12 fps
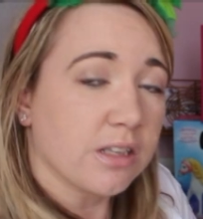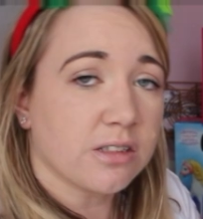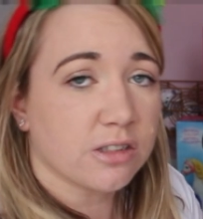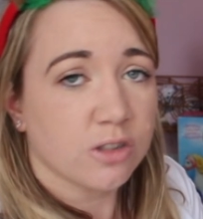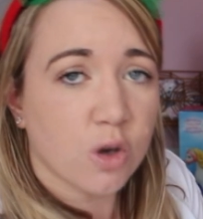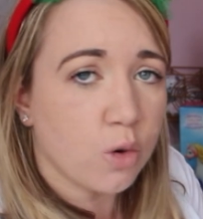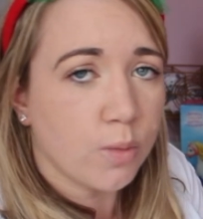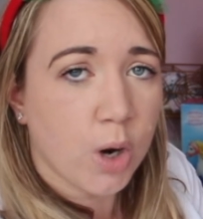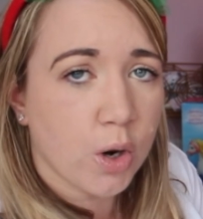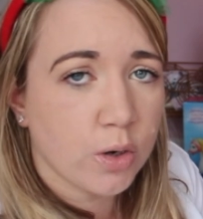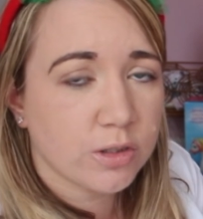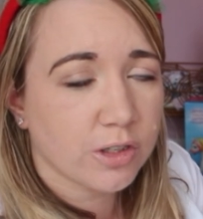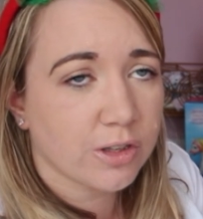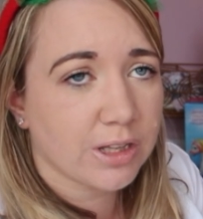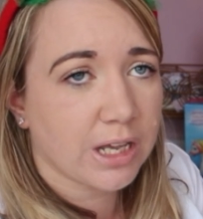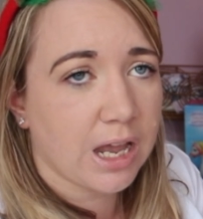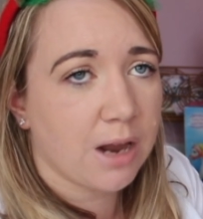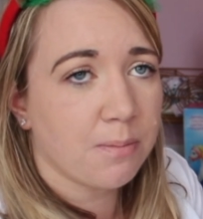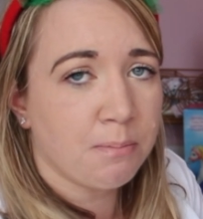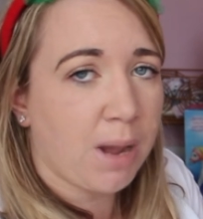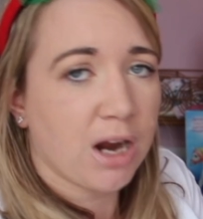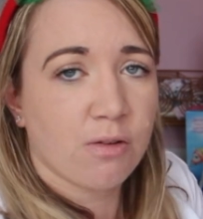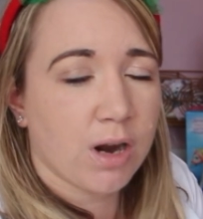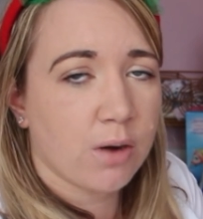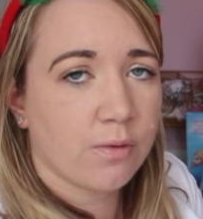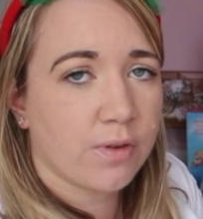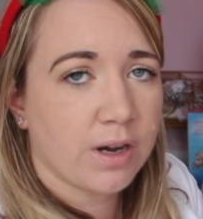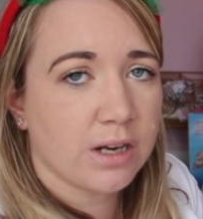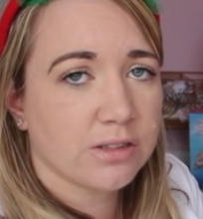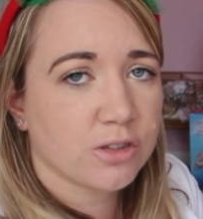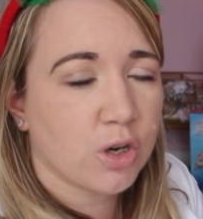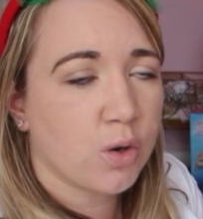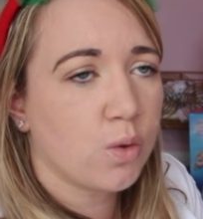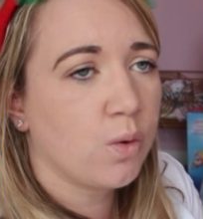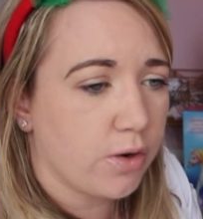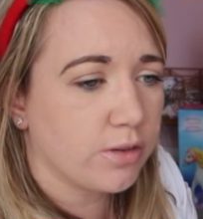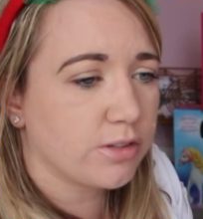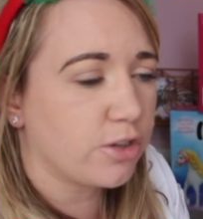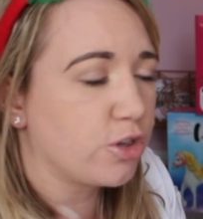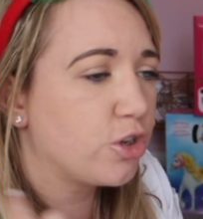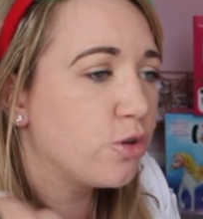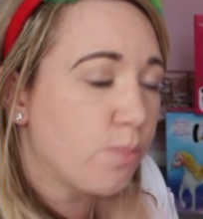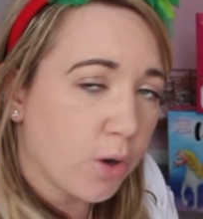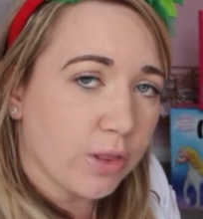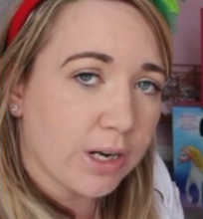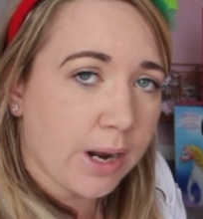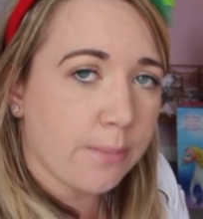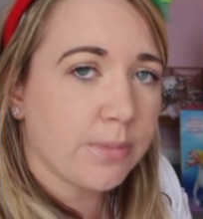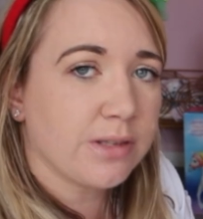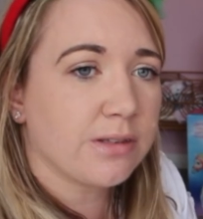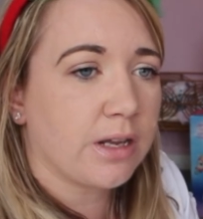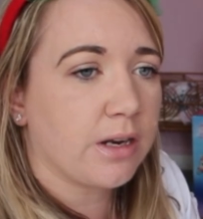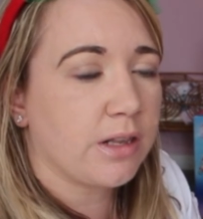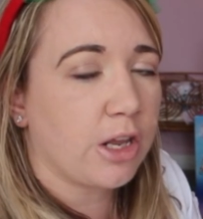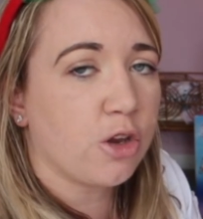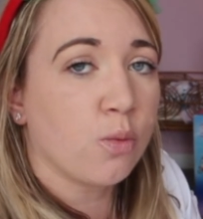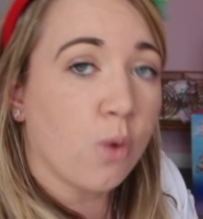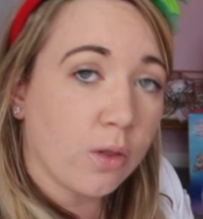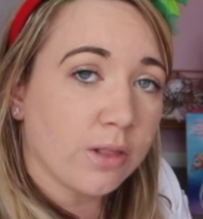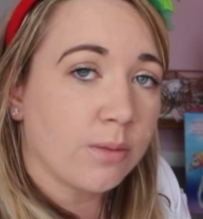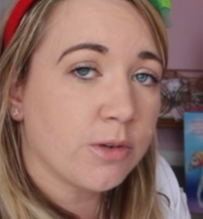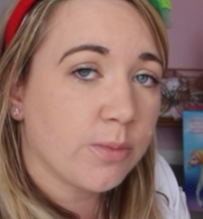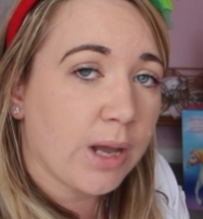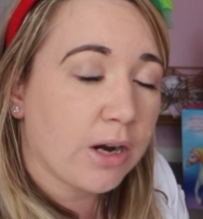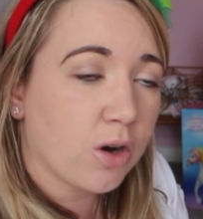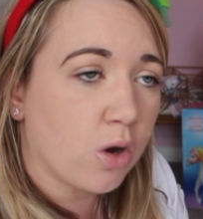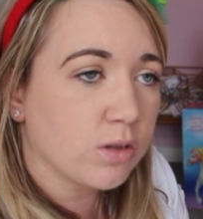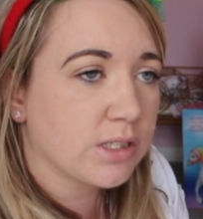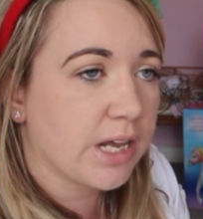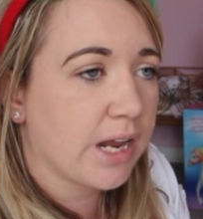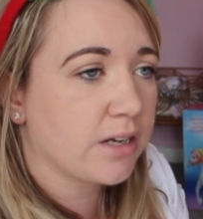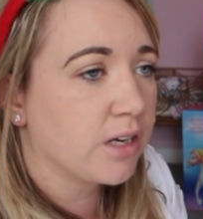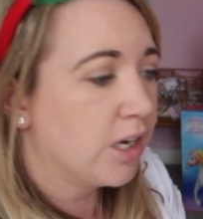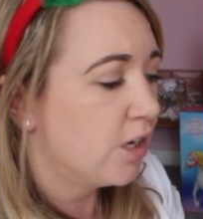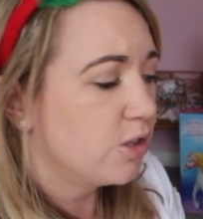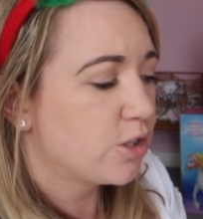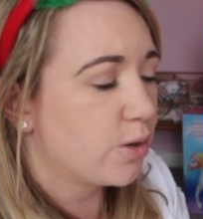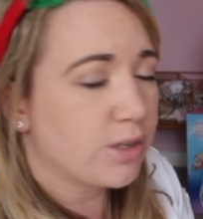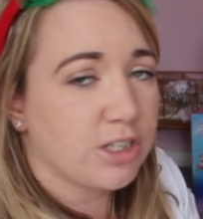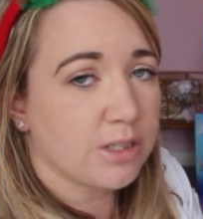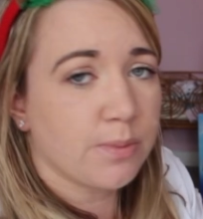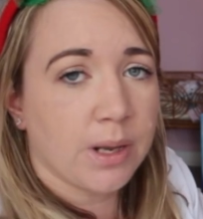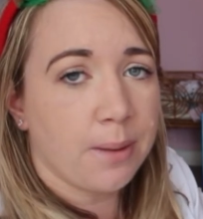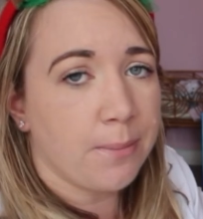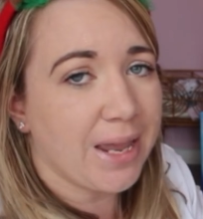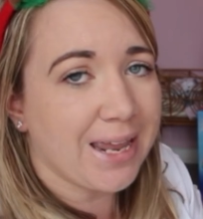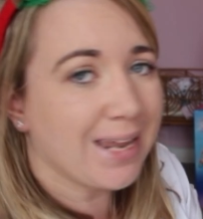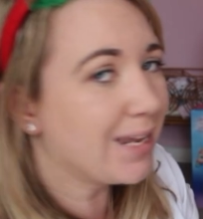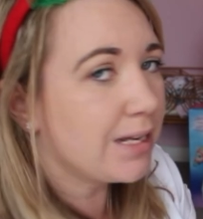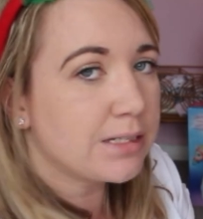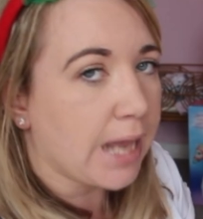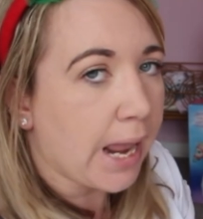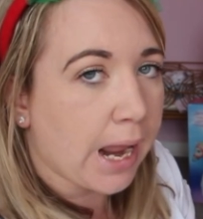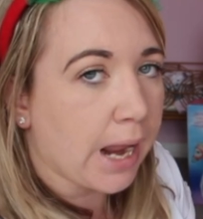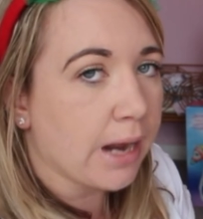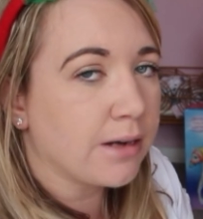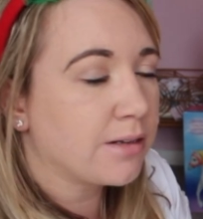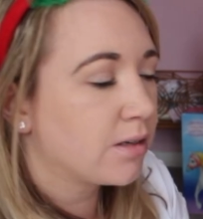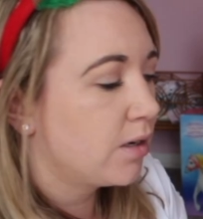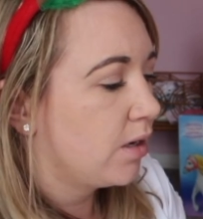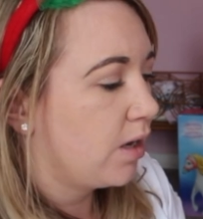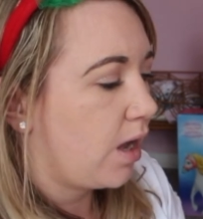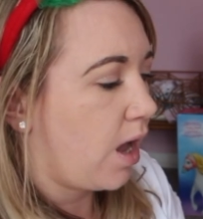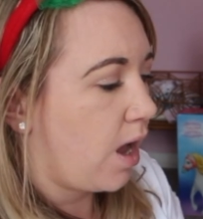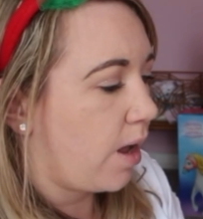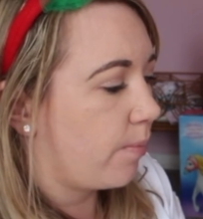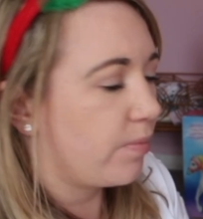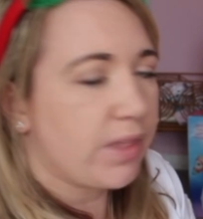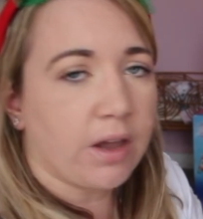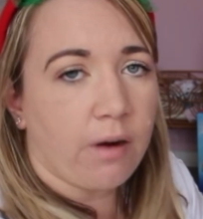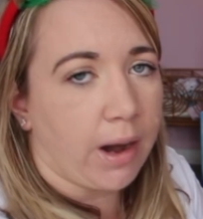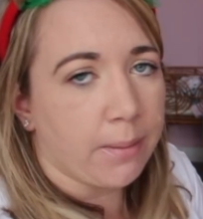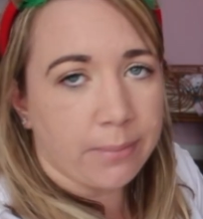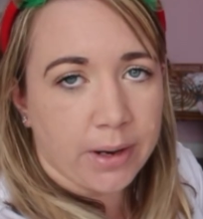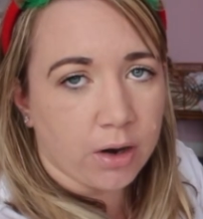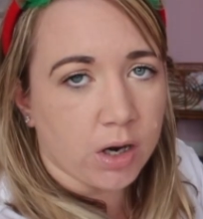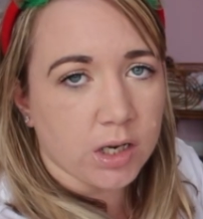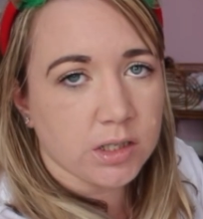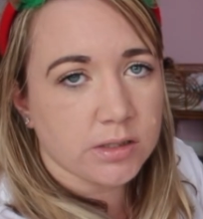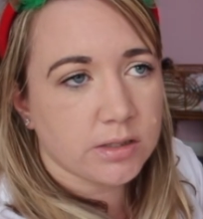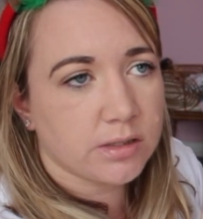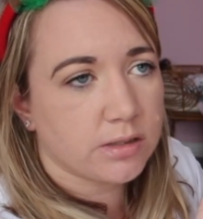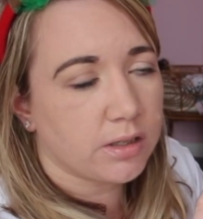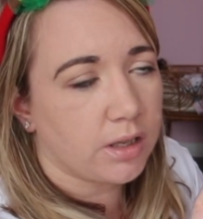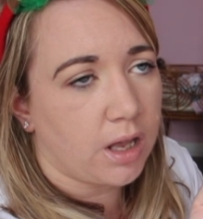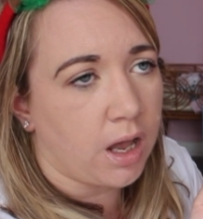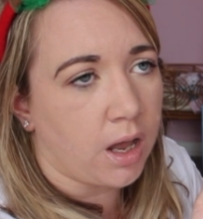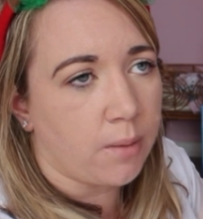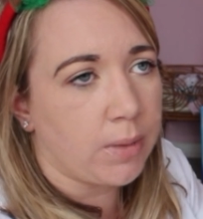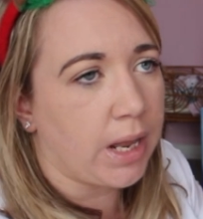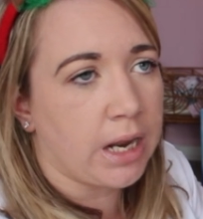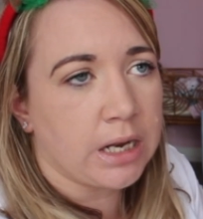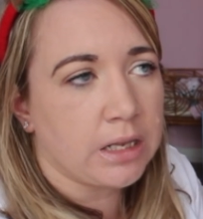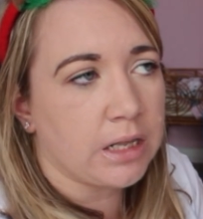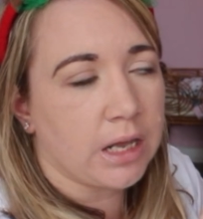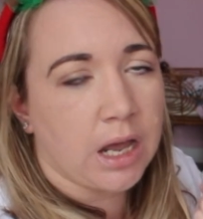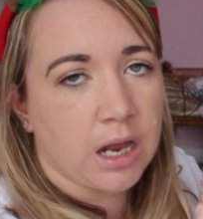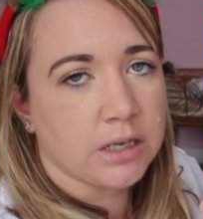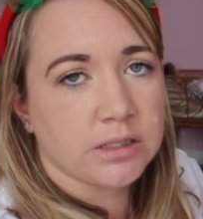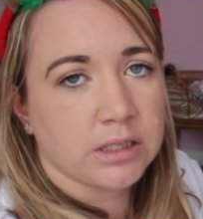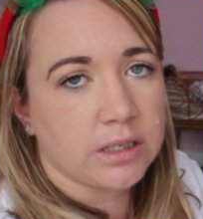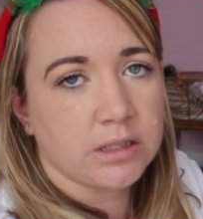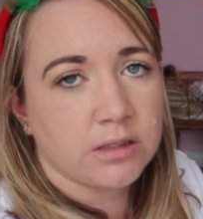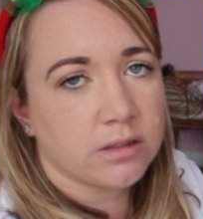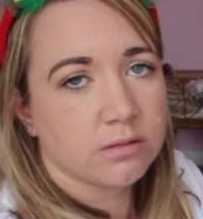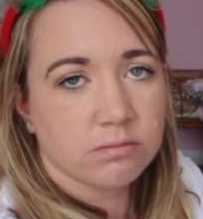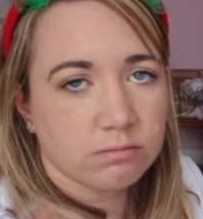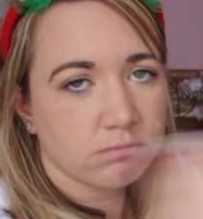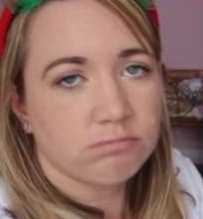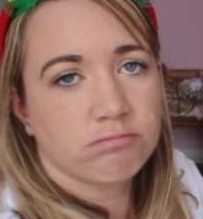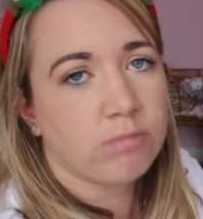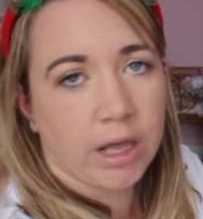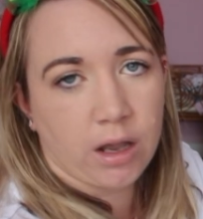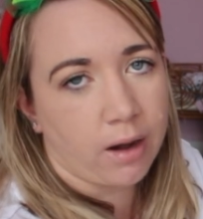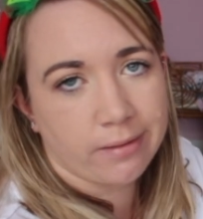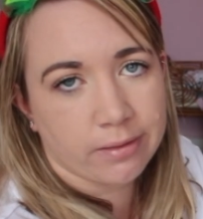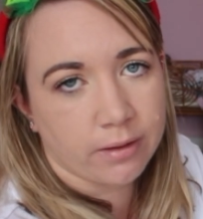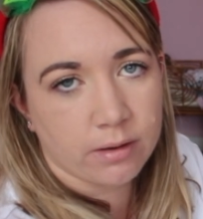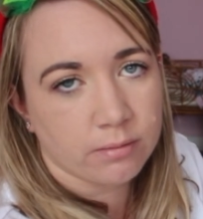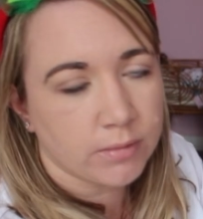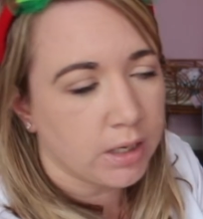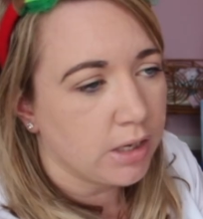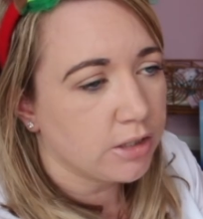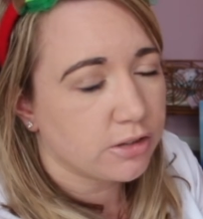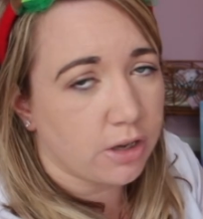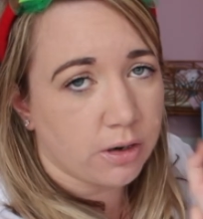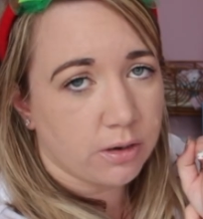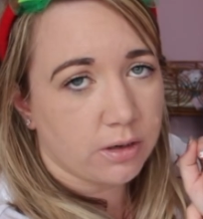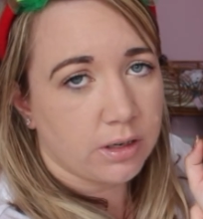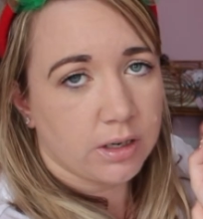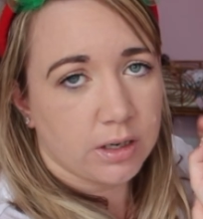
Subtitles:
There's a school mode so that they can't muck around with it at school, and so you put the numbers in that you want them to be able to contact, so it would just be me, dad, their grandparents, and their aunties, that kind of thing. So